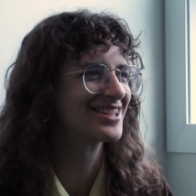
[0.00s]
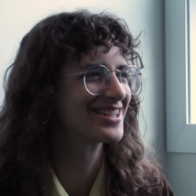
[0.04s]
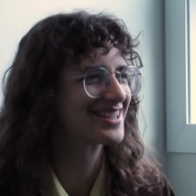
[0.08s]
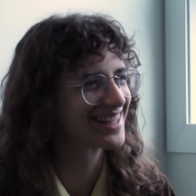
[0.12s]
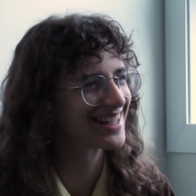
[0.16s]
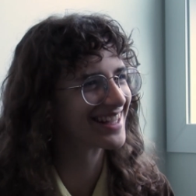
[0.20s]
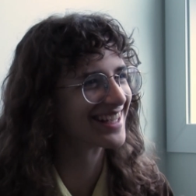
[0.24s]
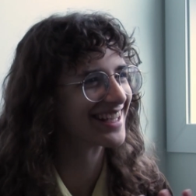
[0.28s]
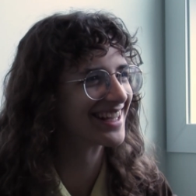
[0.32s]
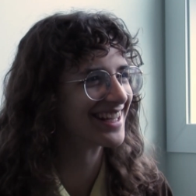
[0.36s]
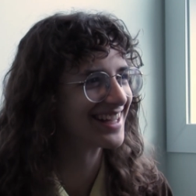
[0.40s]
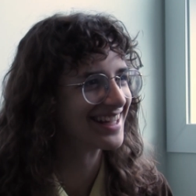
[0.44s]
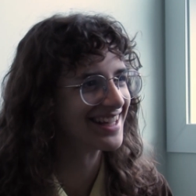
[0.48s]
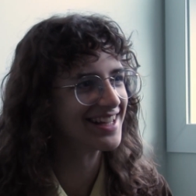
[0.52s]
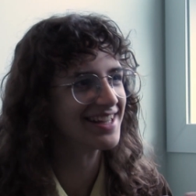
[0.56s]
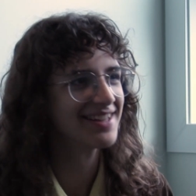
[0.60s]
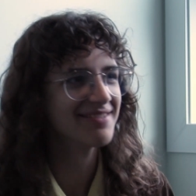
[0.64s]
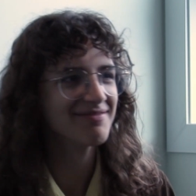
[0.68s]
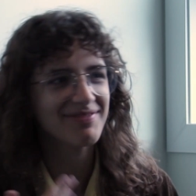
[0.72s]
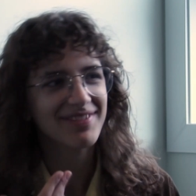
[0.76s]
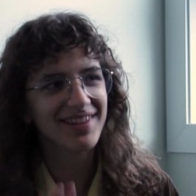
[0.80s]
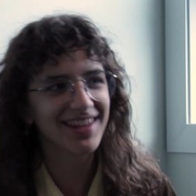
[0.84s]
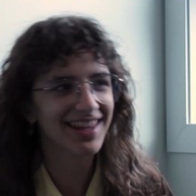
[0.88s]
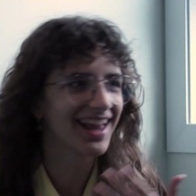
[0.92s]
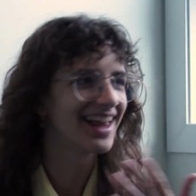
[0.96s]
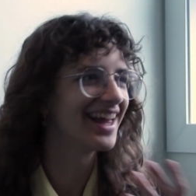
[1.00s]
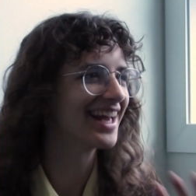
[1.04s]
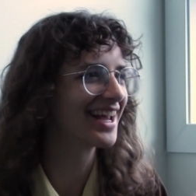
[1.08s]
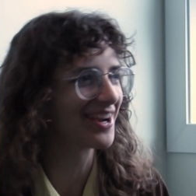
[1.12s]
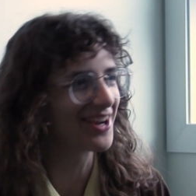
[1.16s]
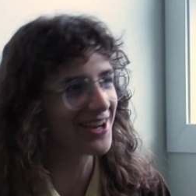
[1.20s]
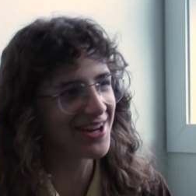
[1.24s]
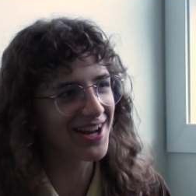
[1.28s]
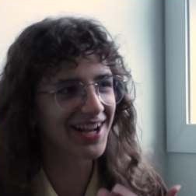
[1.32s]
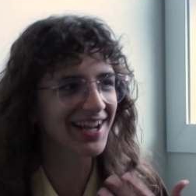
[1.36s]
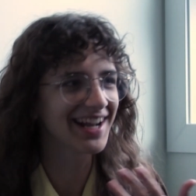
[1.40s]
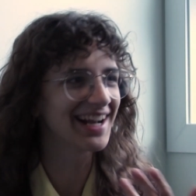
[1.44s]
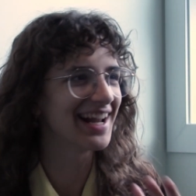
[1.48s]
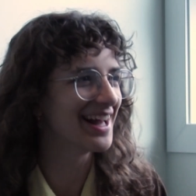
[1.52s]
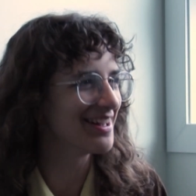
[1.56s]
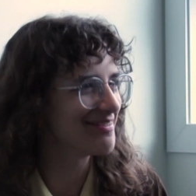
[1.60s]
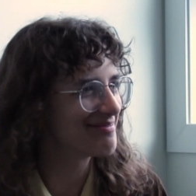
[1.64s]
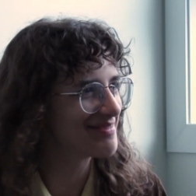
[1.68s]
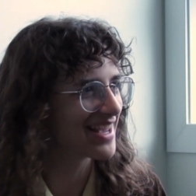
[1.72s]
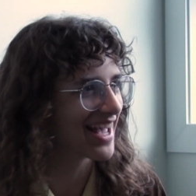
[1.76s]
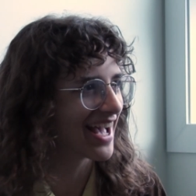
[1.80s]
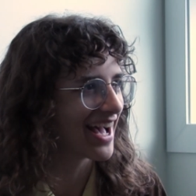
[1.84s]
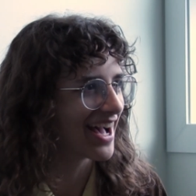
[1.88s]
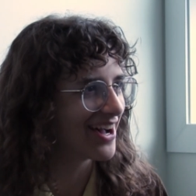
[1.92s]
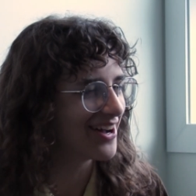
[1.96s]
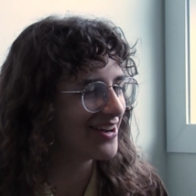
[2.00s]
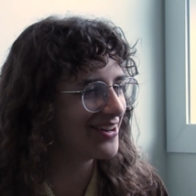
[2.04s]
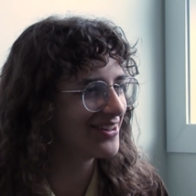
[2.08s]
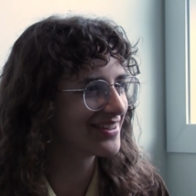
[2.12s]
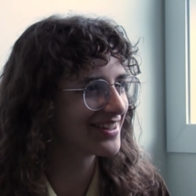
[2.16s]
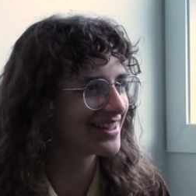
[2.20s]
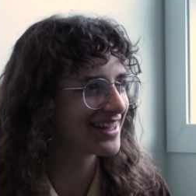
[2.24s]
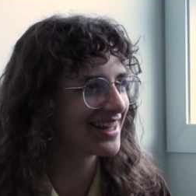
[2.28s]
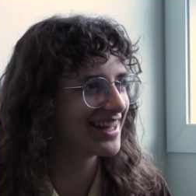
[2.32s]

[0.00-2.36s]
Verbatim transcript: Yeah. Like, are you not gonna help me out?